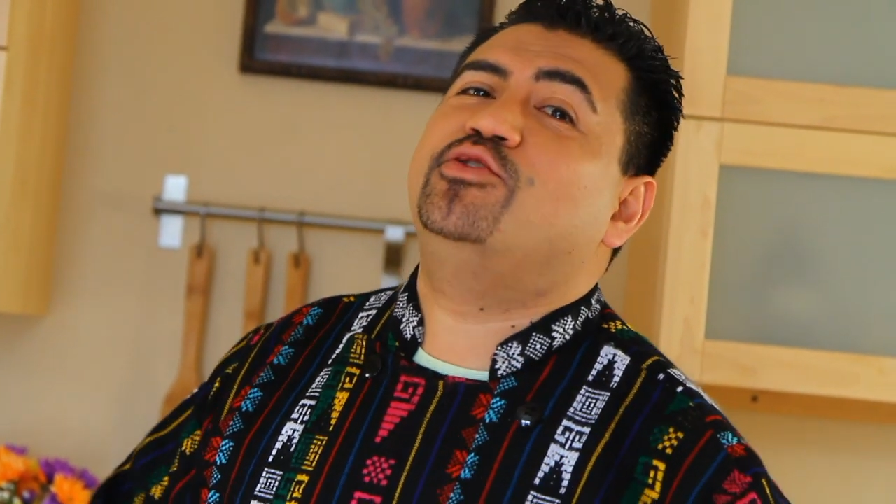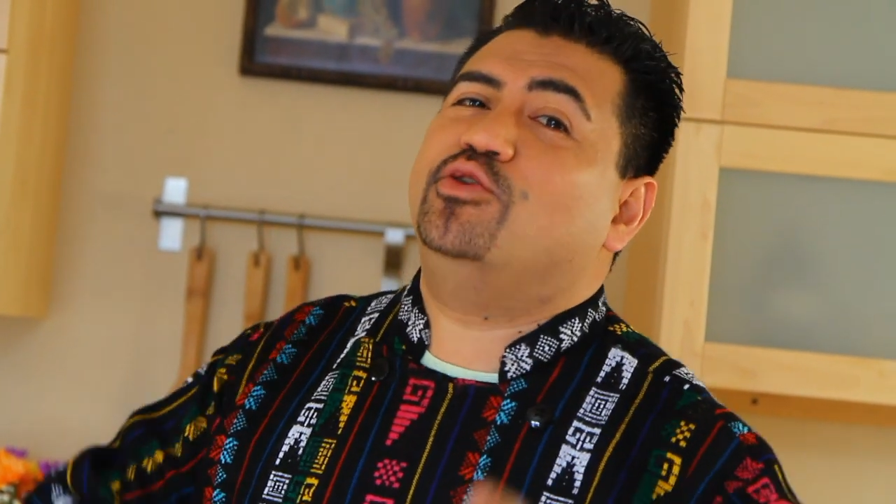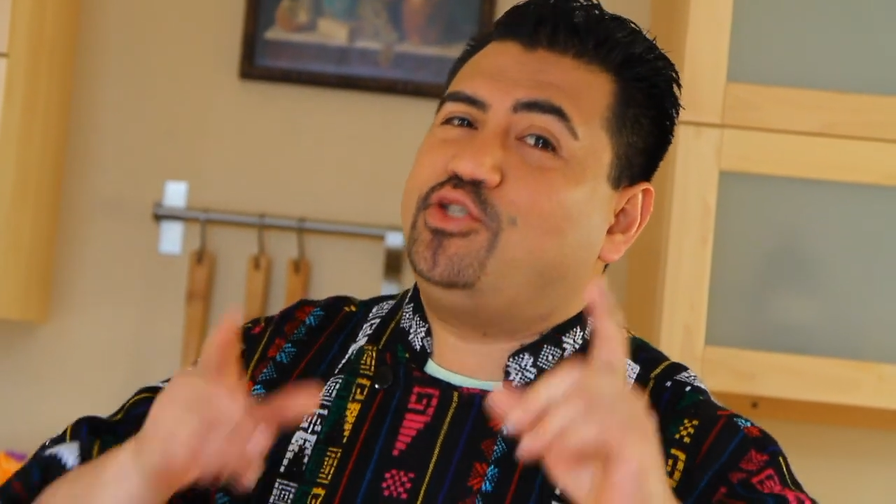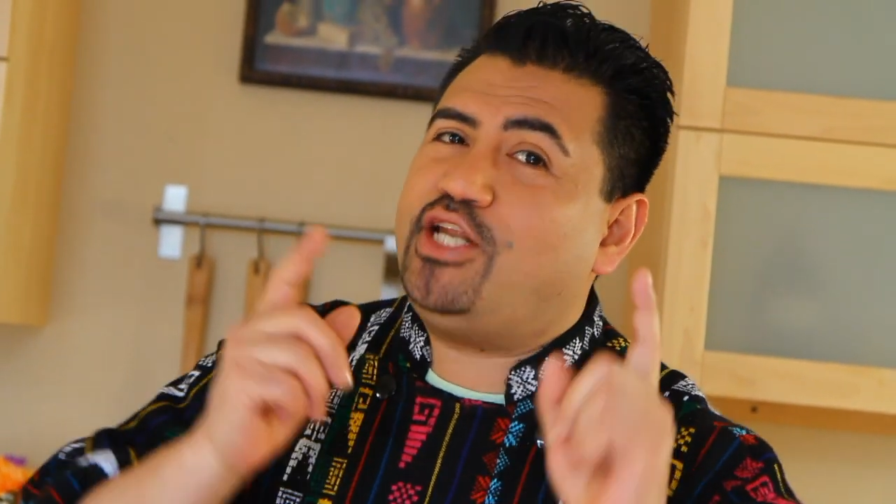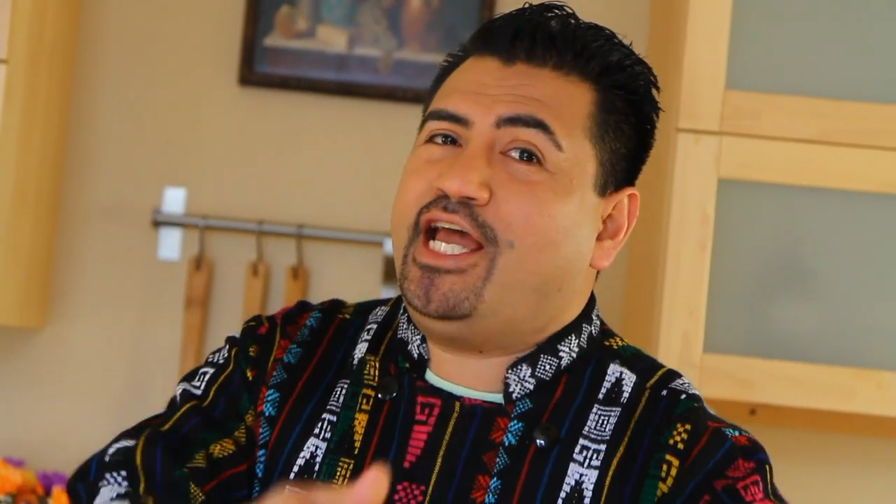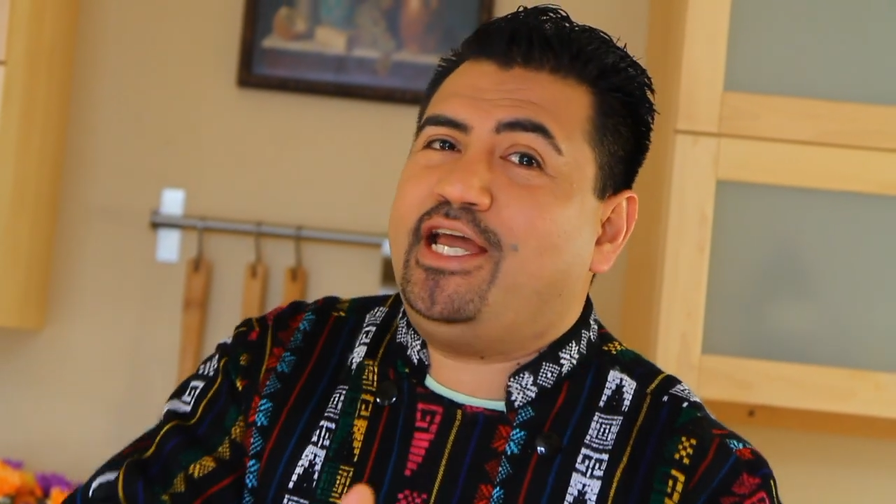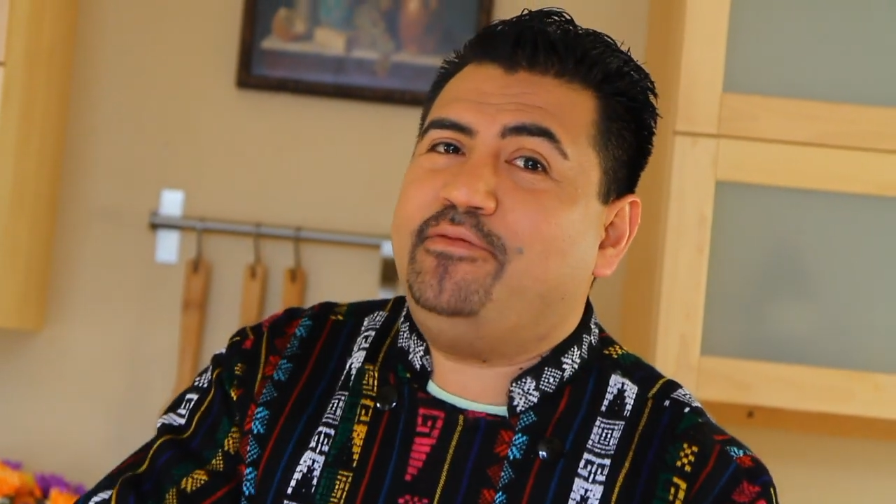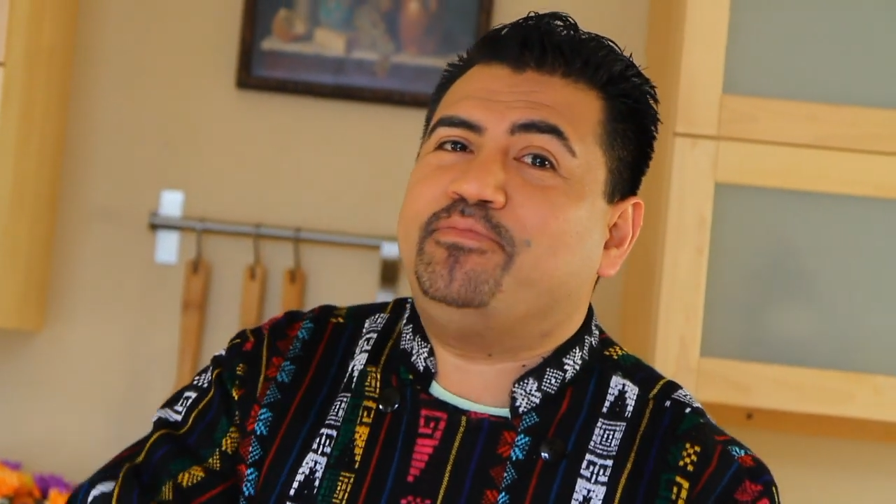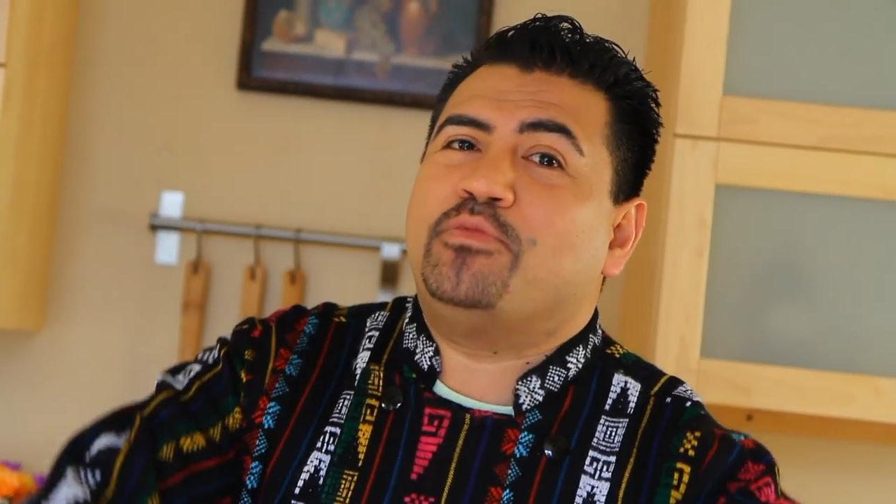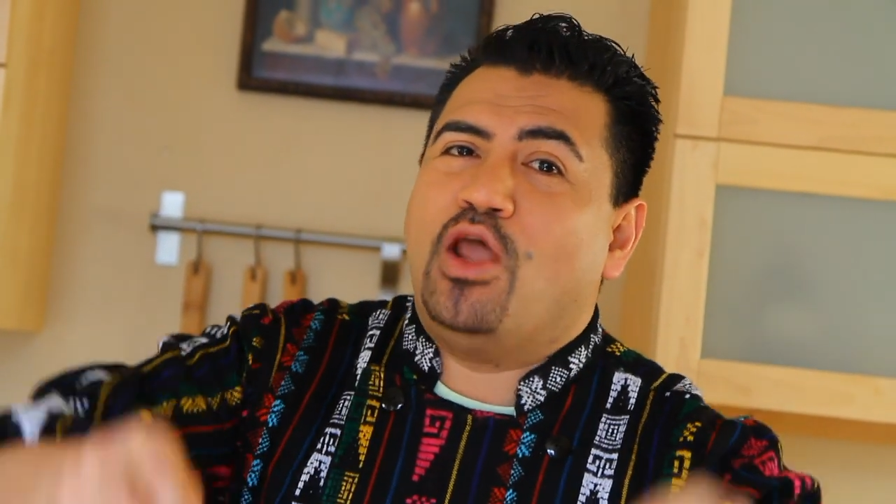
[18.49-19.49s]
So
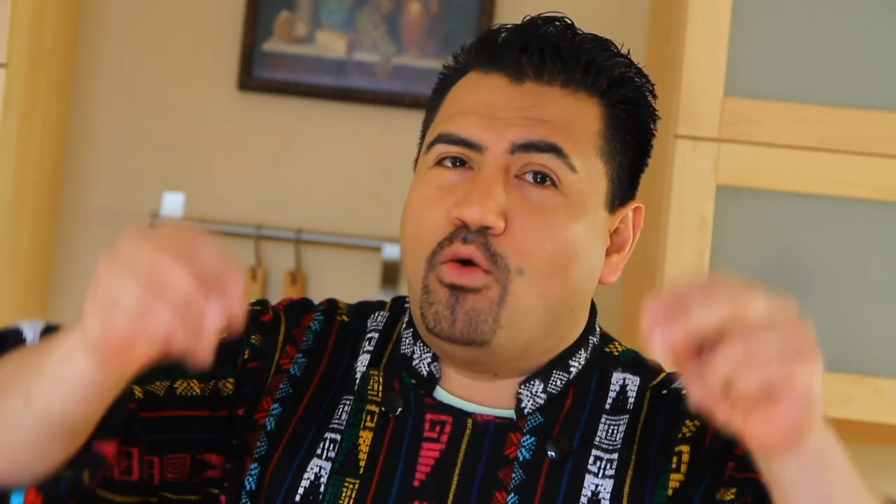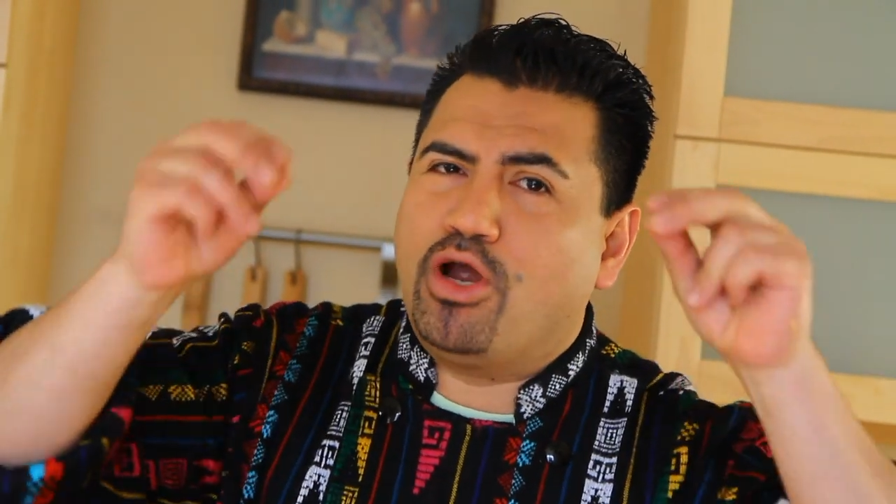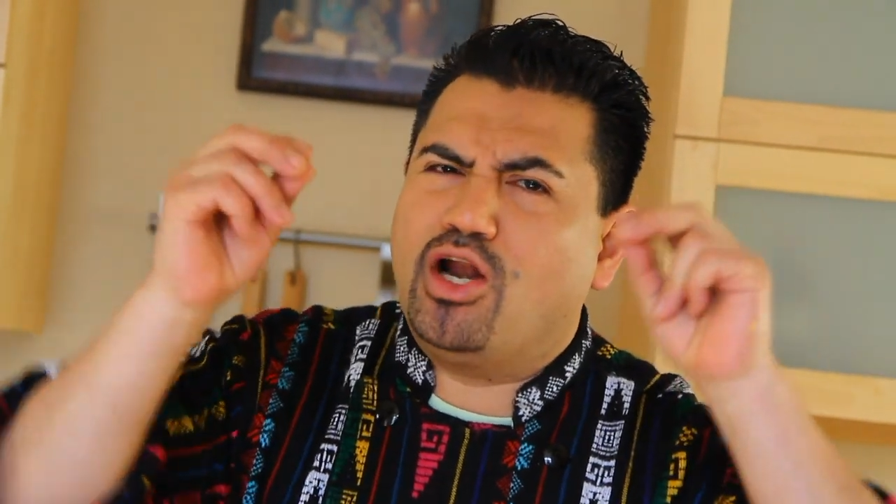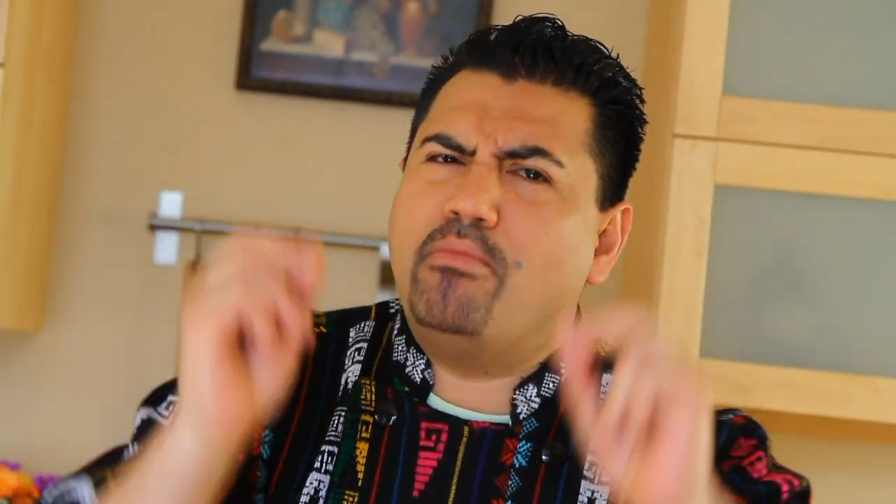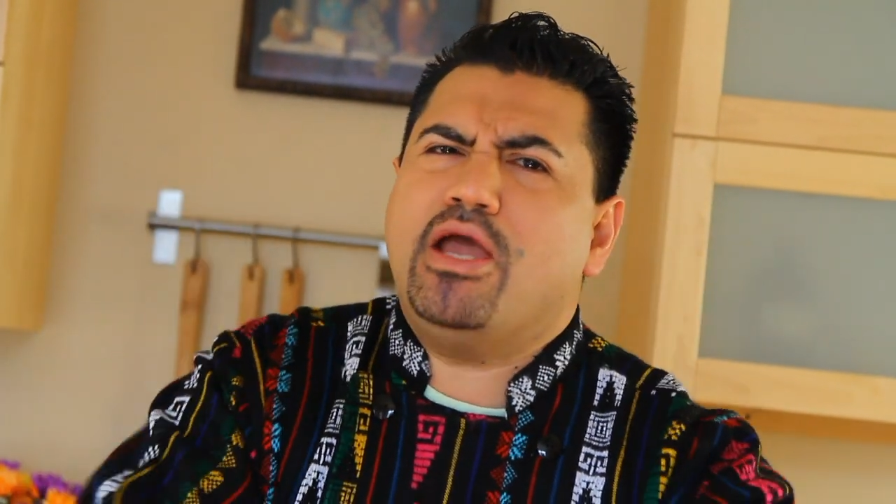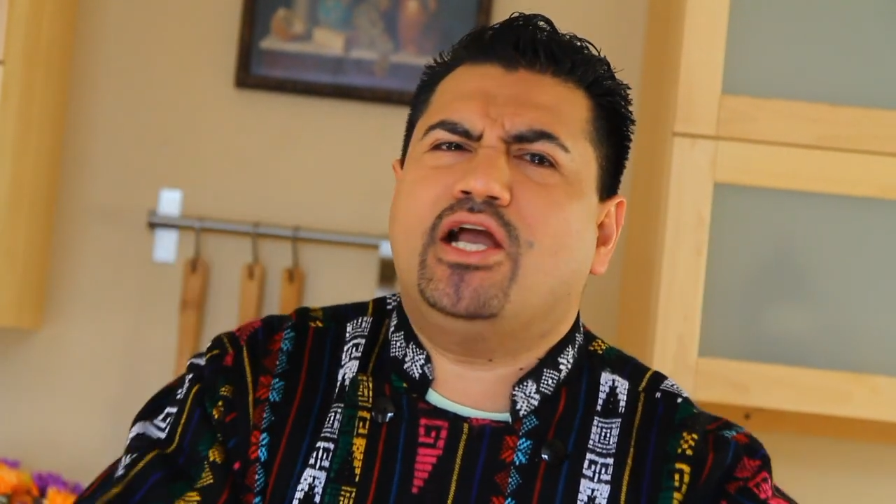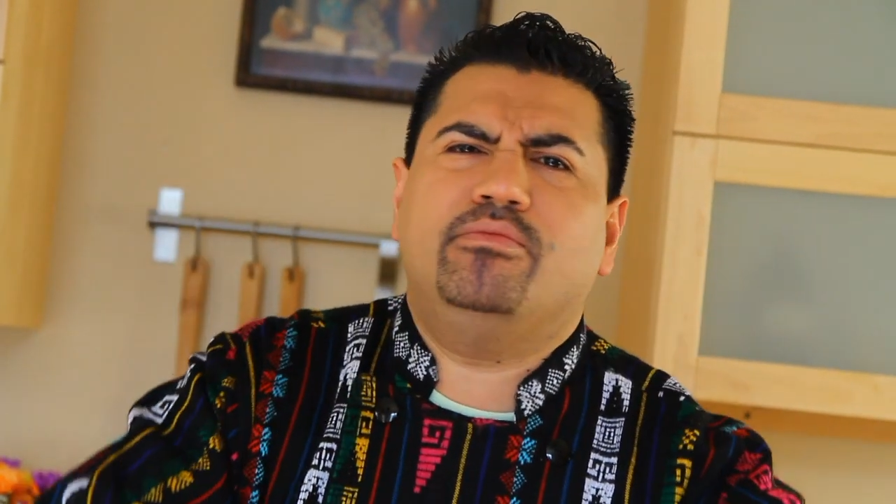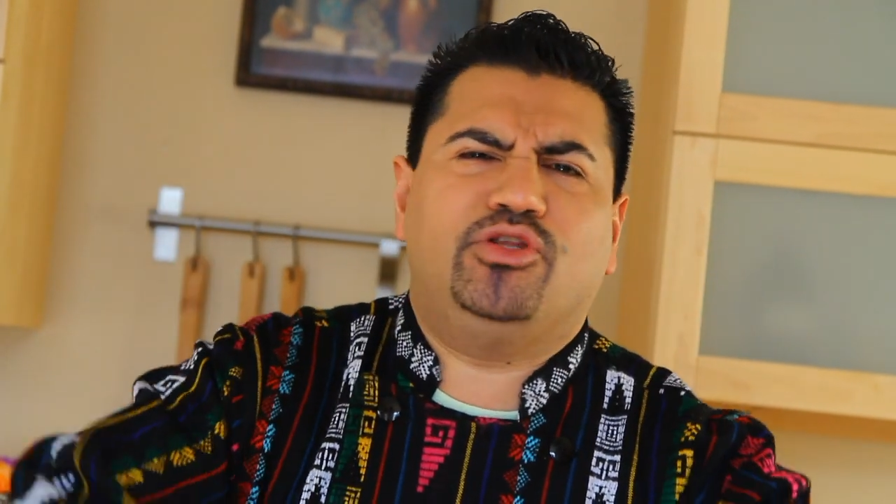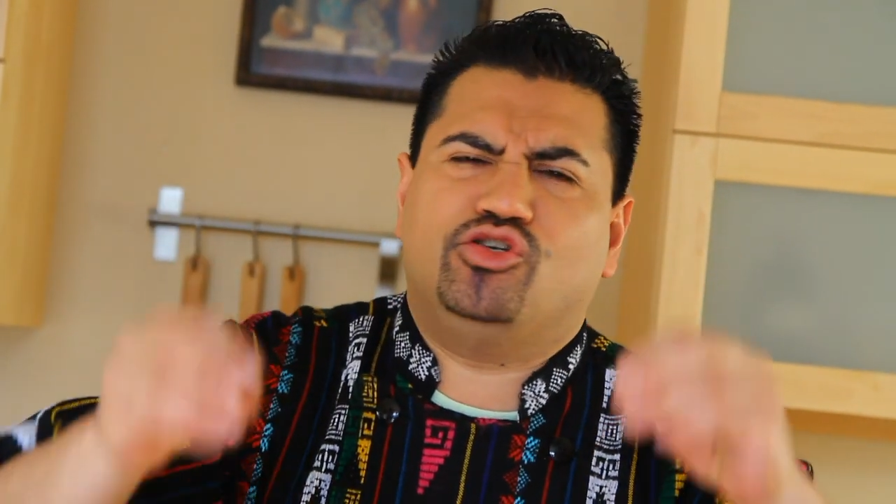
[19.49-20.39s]
today, we're going to make them.